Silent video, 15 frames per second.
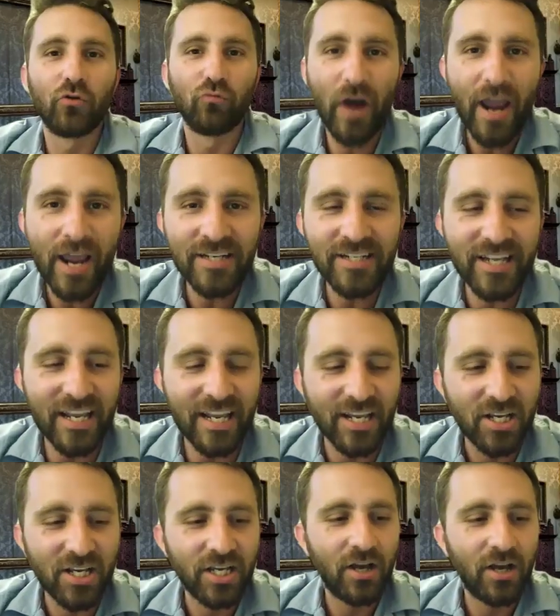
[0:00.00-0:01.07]

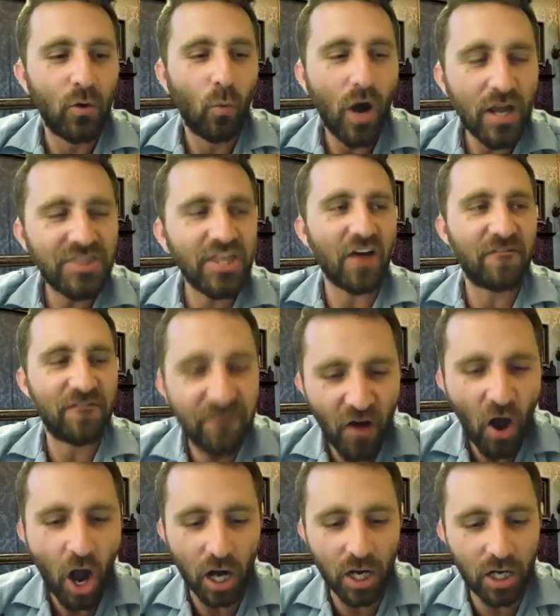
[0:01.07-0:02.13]
Randy, what the
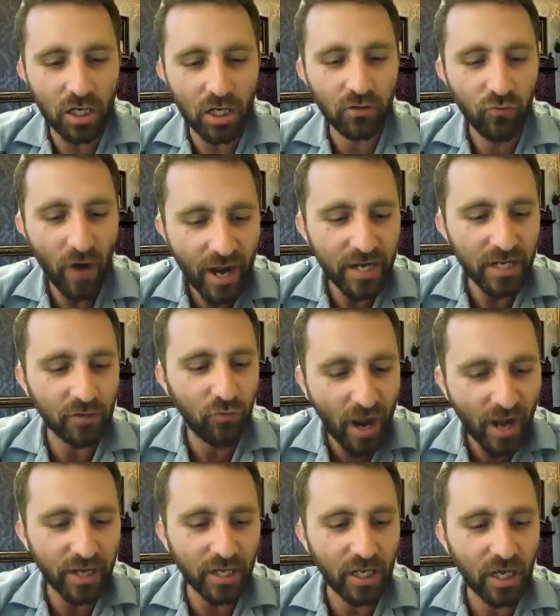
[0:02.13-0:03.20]
fuck? Randy,
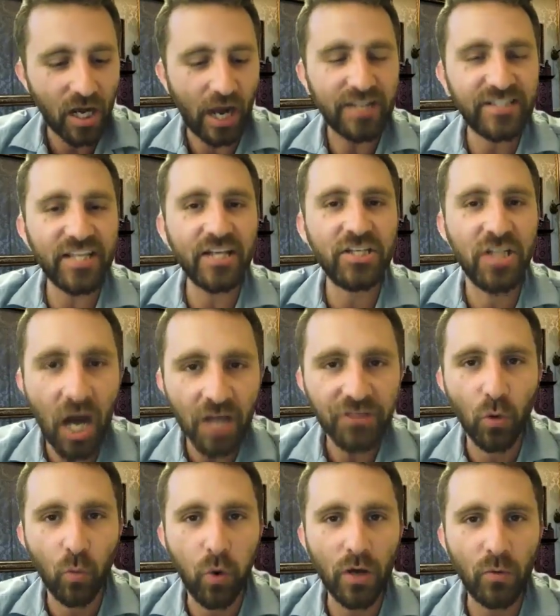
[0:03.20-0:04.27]
I said not
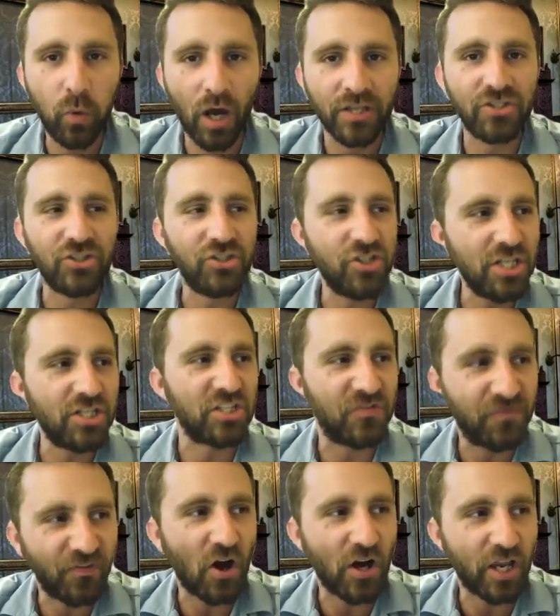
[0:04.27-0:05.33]
the wood ones. Jesus
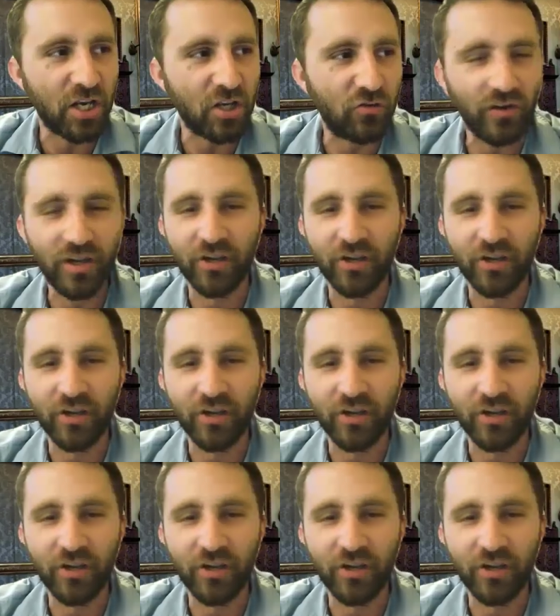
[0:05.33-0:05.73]
fucking Christ.